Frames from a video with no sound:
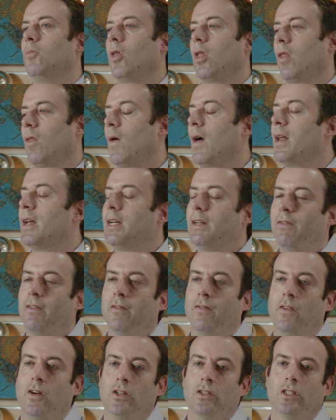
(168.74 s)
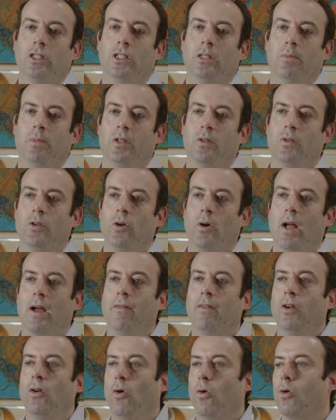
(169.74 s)
a lot of different functions, because we know
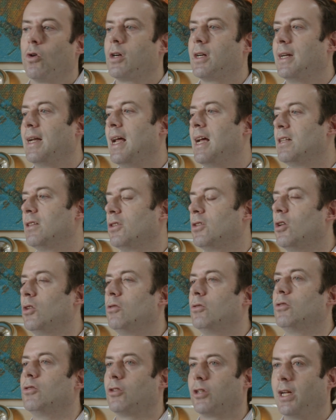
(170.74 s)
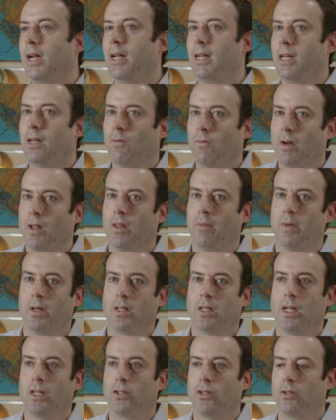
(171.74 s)
every organ has its own circadian rhythm.
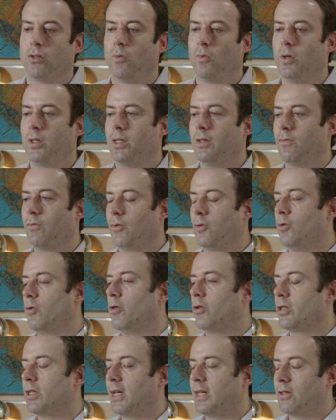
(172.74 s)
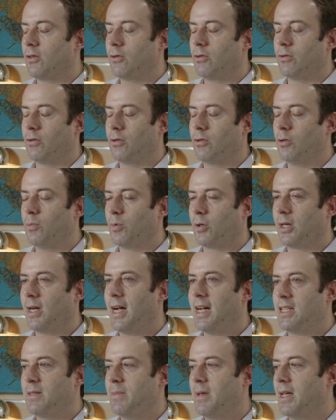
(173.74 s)
It's not just the one through the
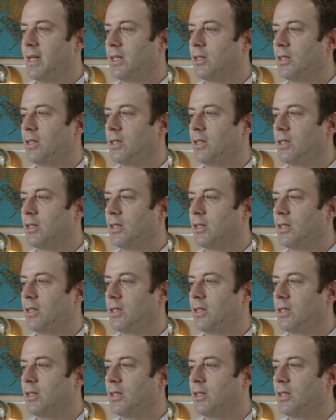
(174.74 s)
suprachiasmatic